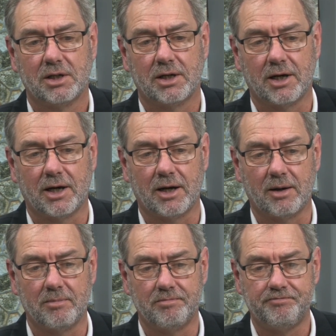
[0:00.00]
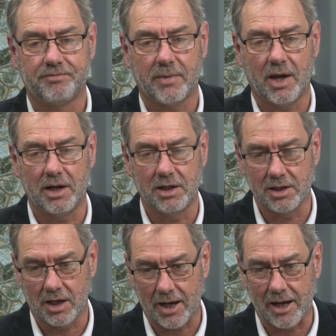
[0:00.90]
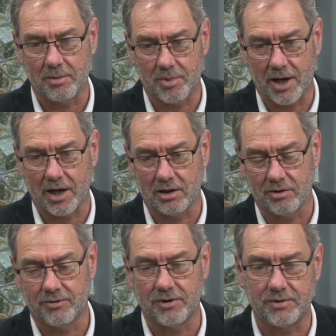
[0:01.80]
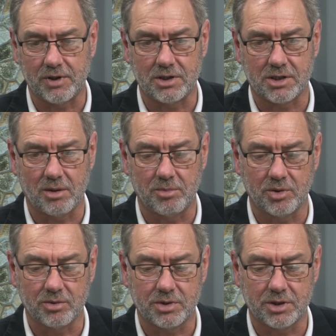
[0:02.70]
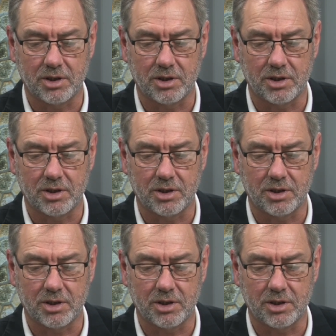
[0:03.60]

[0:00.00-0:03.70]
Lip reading: And in the later part of the 50s, they built